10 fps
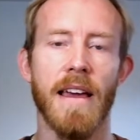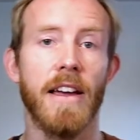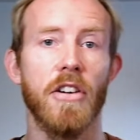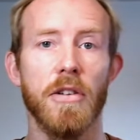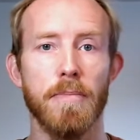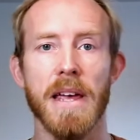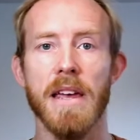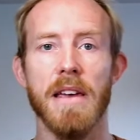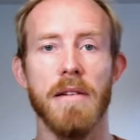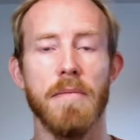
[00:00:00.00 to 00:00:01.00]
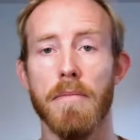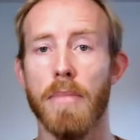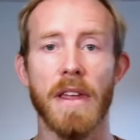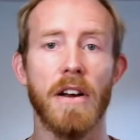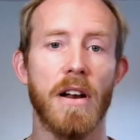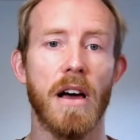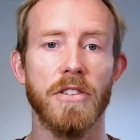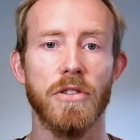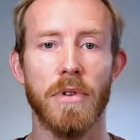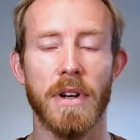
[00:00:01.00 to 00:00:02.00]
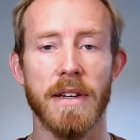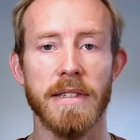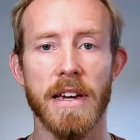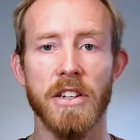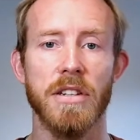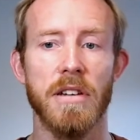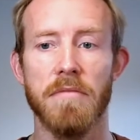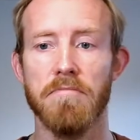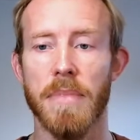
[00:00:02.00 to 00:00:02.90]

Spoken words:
It could be within a large organization,